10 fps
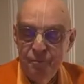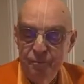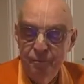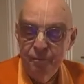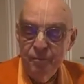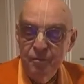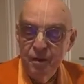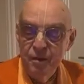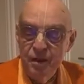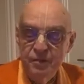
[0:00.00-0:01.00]
in
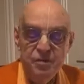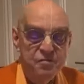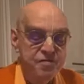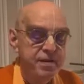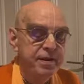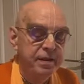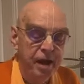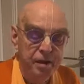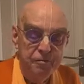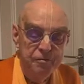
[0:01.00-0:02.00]
this very
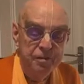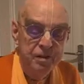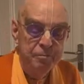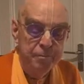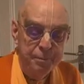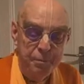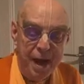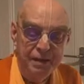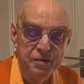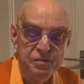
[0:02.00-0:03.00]
life by
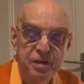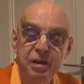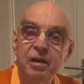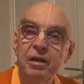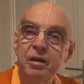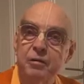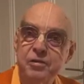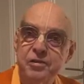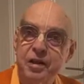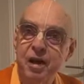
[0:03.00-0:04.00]
practicing
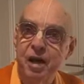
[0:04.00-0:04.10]
Krishna